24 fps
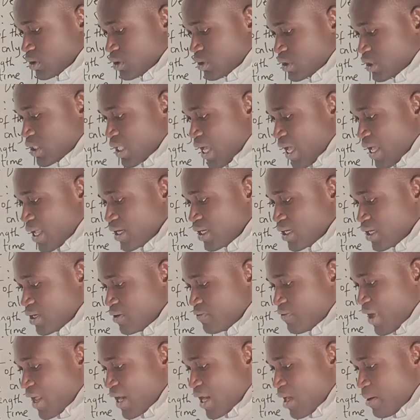10
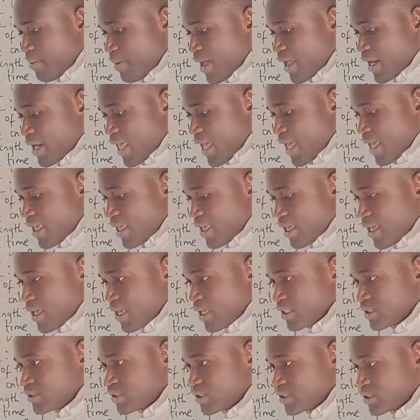divided by 9/8.